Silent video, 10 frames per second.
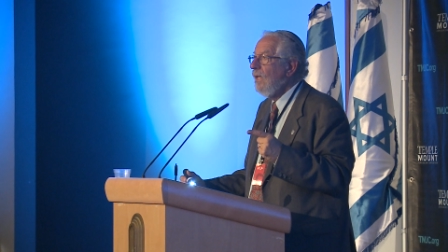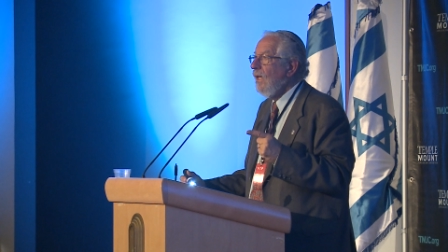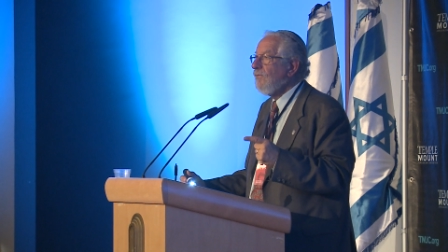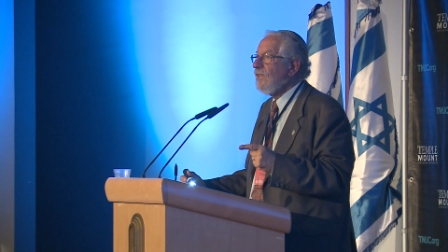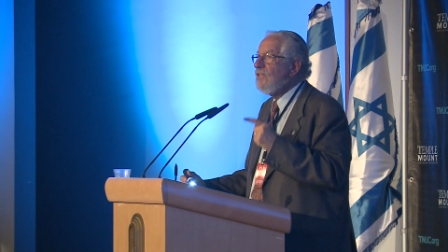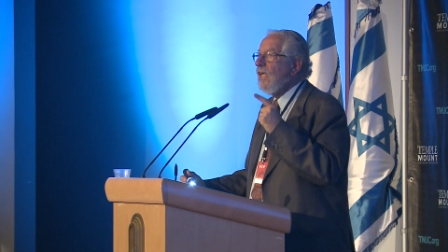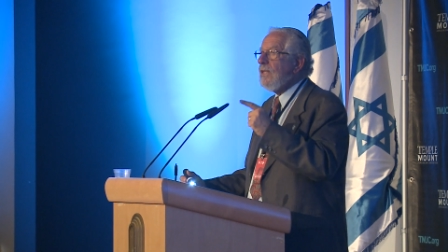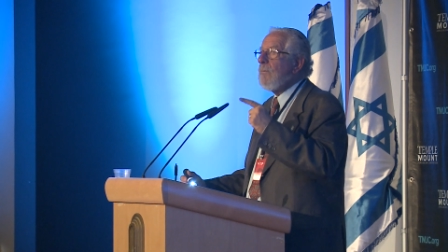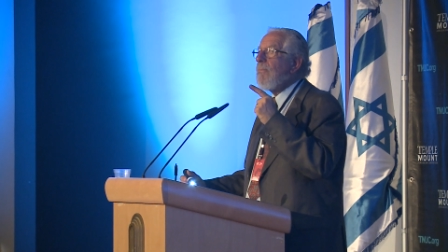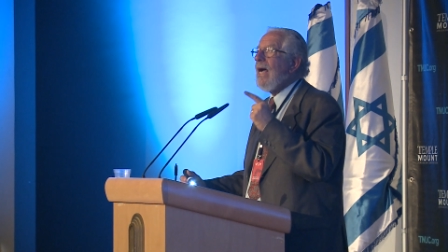If there's
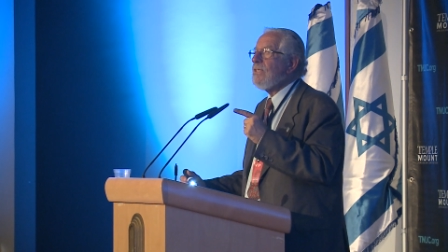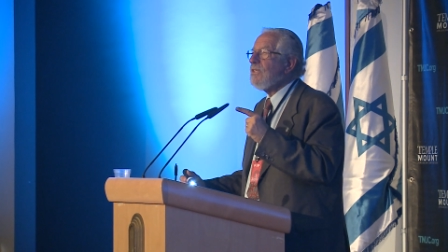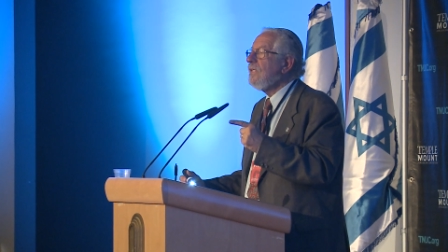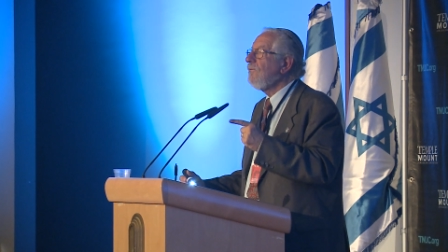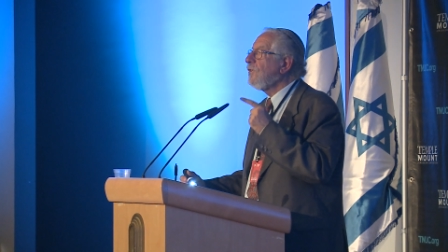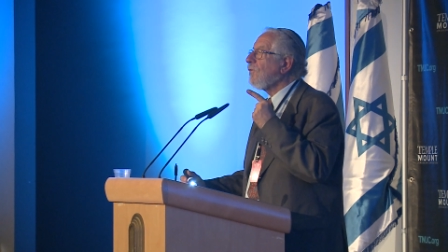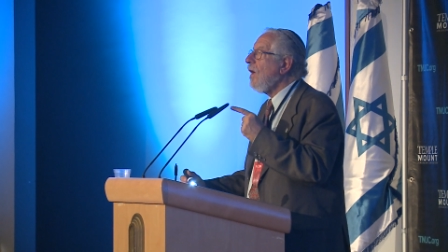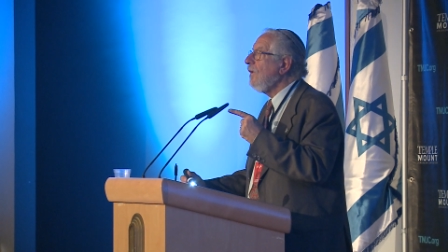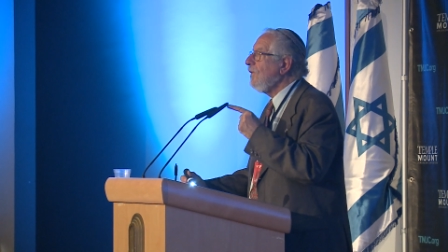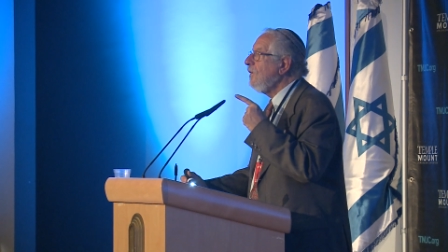nothing positive
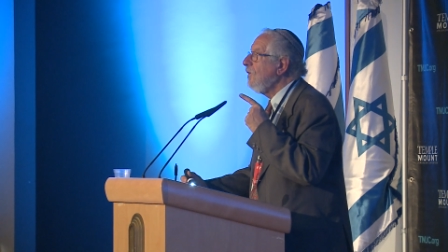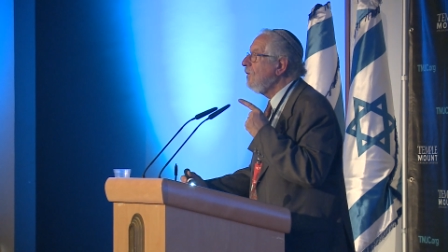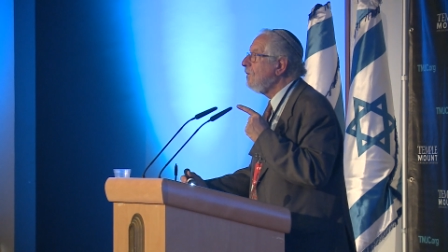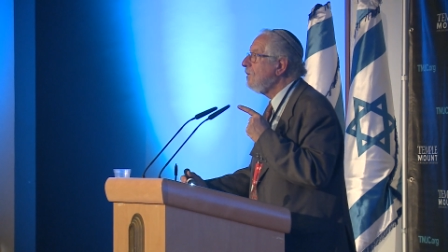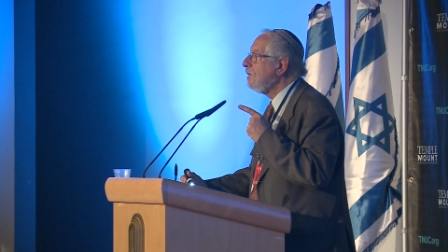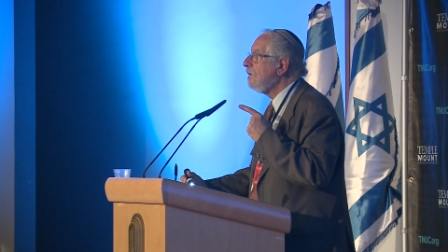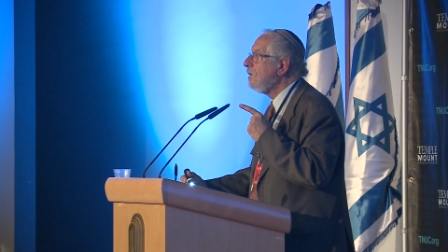driving you,